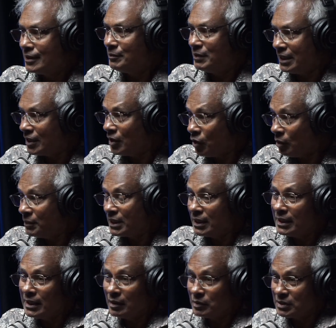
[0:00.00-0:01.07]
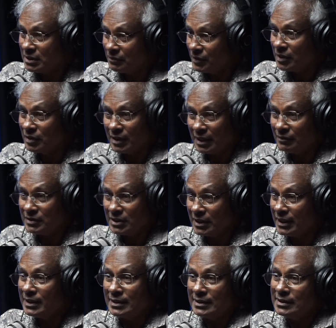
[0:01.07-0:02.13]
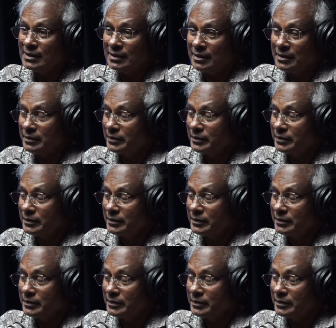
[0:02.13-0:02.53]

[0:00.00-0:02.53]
I mean, economically now it's difficult to have a child, isn't it?